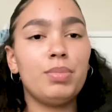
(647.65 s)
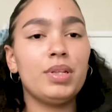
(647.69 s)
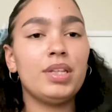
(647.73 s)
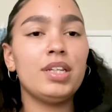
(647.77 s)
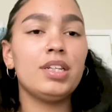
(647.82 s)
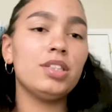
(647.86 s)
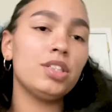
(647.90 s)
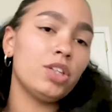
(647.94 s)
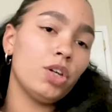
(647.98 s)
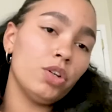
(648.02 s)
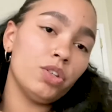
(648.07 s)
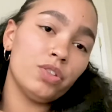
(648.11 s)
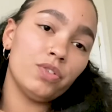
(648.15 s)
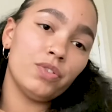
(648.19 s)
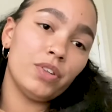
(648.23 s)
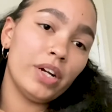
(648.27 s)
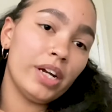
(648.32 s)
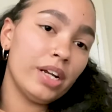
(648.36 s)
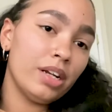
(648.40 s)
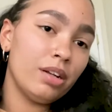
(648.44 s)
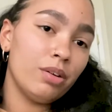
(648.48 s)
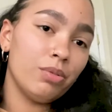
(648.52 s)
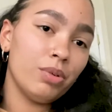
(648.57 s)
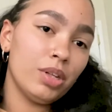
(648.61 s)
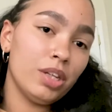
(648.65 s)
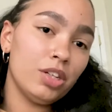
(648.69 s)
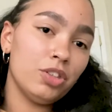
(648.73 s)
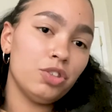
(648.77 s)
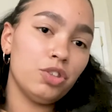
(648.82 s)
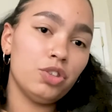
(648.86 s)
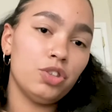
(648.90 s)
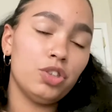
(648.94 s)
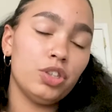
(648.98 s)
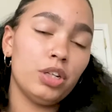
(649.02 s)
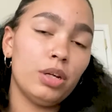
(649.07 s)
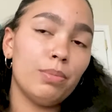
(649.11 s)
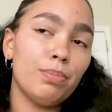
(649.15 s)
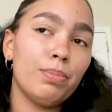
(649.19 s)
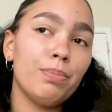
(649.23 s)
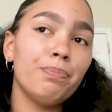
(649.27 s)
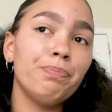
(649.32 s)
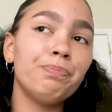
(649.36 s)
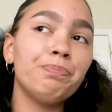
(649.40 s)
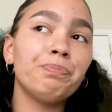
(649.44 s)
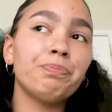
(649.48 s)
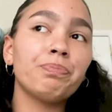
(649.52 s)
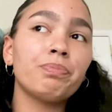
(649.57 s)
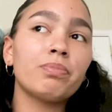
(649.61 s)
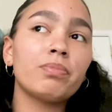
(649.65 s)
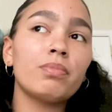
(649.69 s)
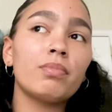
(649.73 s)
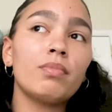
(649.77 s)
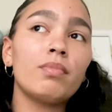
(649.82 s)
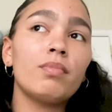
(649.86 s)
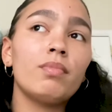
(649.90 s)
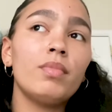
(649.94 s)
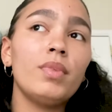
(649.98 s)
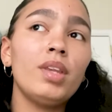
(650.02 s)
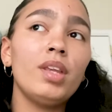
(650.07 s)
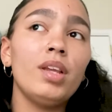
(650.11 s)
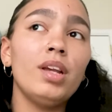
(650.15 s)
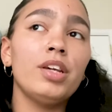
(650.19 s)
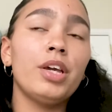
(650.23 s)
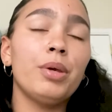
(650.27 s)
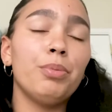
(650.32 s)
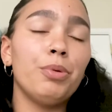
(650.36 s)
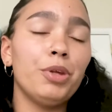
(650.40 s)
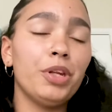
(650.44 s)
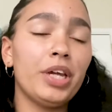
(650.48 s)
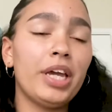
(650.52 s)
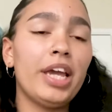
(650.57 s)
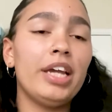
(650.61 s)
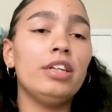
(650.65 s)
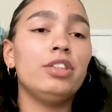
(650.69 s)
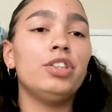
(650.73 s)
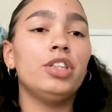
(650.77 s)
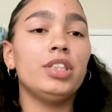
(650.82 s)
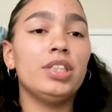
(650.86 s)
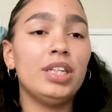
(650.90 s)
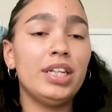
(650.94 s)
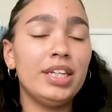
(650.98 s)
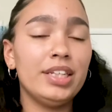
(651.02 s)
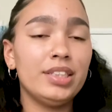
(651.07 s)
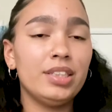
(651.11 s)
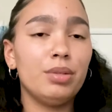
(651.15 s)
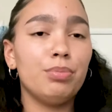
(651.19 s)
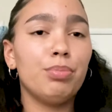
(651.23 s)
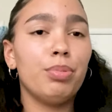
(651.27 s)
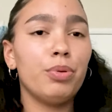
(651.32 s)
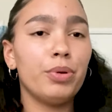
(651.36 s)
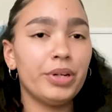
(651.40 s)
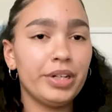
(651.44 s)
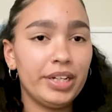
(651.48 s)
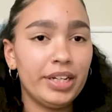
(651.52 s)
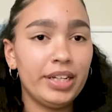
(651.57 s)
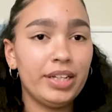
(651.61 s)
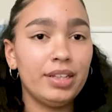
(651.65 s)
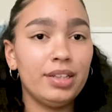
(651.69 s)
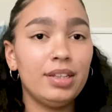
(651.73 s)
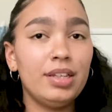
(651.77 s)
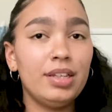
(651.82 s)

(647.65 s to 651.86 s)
But this goes for any relationship. Communication is important.